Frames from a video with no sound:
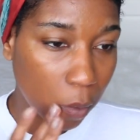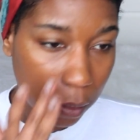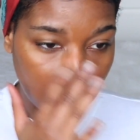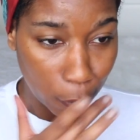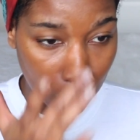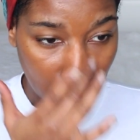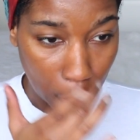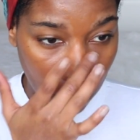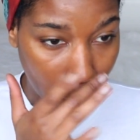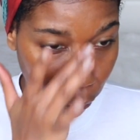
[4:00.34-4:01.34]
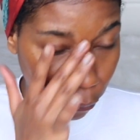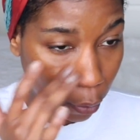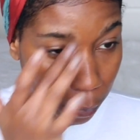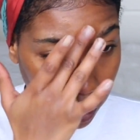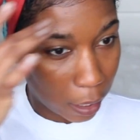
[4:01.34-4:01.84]
But definitely when I'm
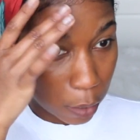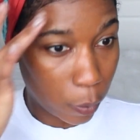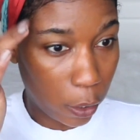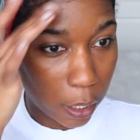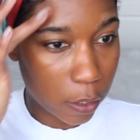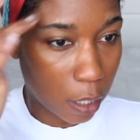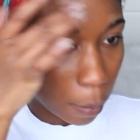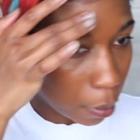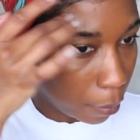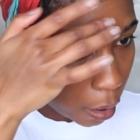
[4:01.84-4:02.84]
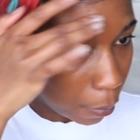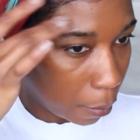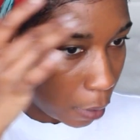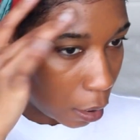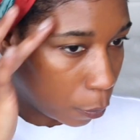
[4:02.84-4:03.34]
filming, that's when you guys are complimenting my
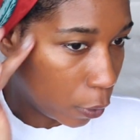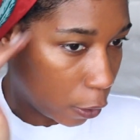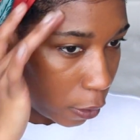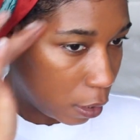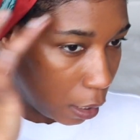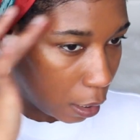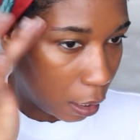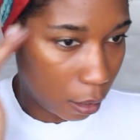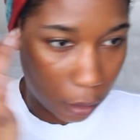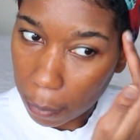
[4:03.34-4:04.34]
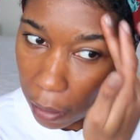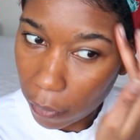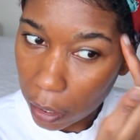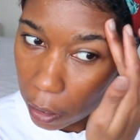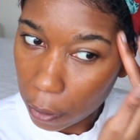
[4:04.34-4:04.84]
makeup when you're seeing it in my
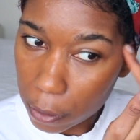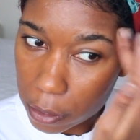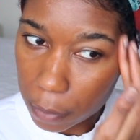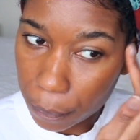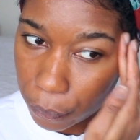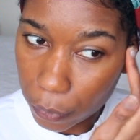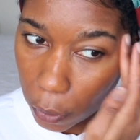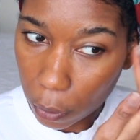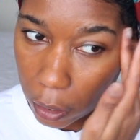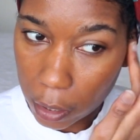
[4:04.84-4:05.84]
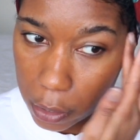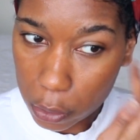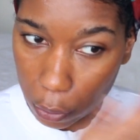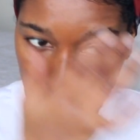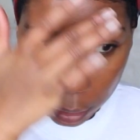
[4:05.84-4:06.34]
videos or on
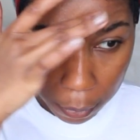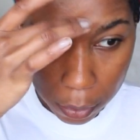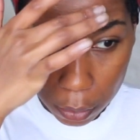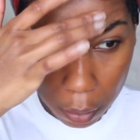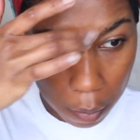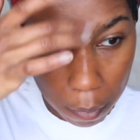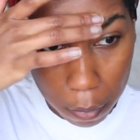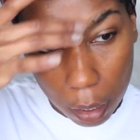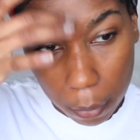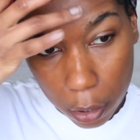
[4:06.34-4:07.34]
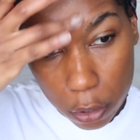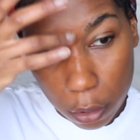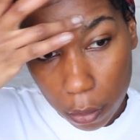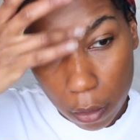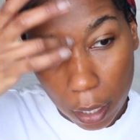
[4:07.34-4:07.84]
Instagram. So I'm going to show
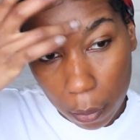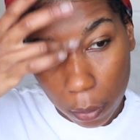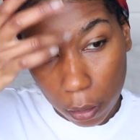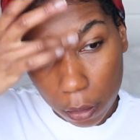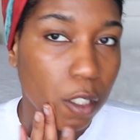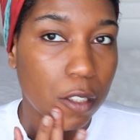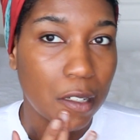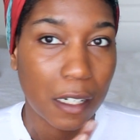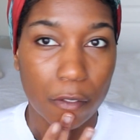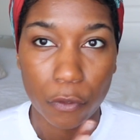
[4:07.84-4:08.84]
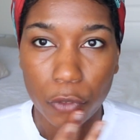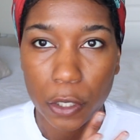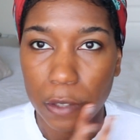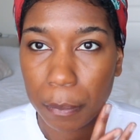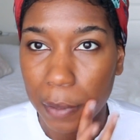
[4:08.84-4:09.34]
you that one. Just kind of
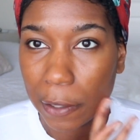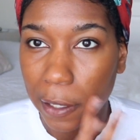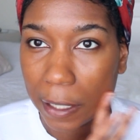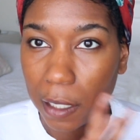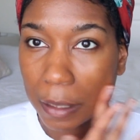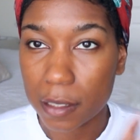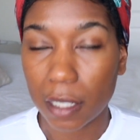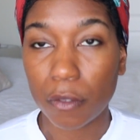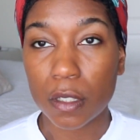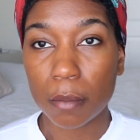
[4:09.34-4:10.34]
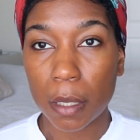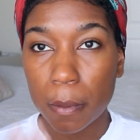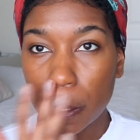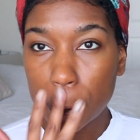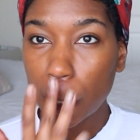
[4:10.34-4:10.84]
avoid the brow area because I haven't done my
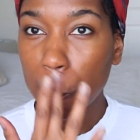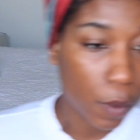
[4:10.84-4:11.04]
brows yet.